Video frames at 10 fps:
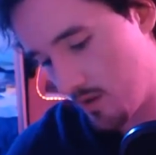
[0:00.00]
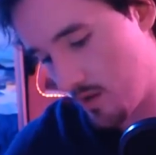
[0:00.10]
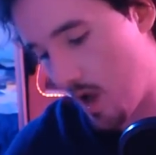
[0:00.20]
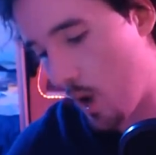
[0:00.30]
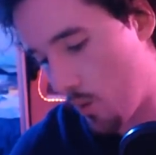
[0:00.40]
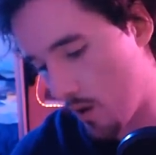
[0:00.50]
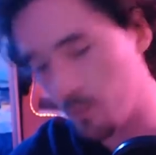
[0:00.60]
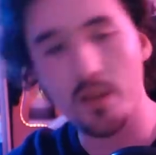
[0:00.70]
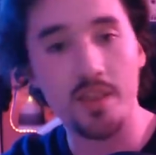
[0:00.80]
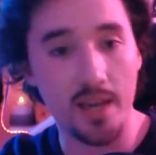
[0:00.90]
I won't,
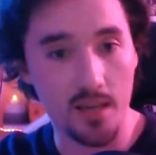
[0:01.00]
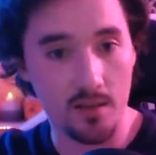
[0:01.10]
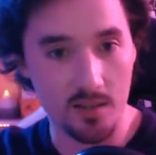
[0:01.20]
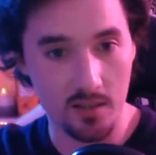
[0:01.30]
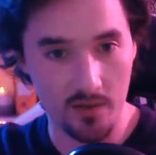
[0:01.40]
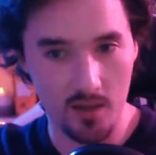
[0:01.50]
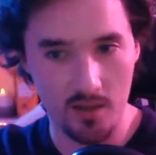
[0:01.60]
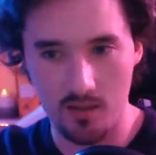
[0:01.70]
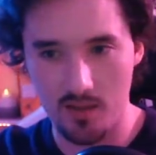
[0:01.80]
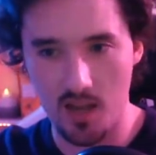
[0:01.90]
but thank you, Sylvia.
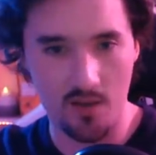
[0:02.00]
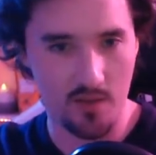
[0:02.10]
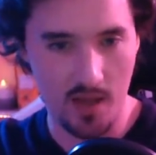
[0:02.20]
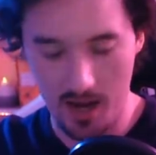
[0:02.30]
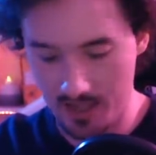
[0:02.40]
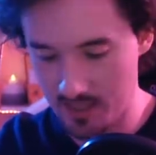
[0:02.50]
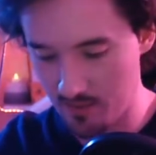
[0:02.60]
Thank you for that letter.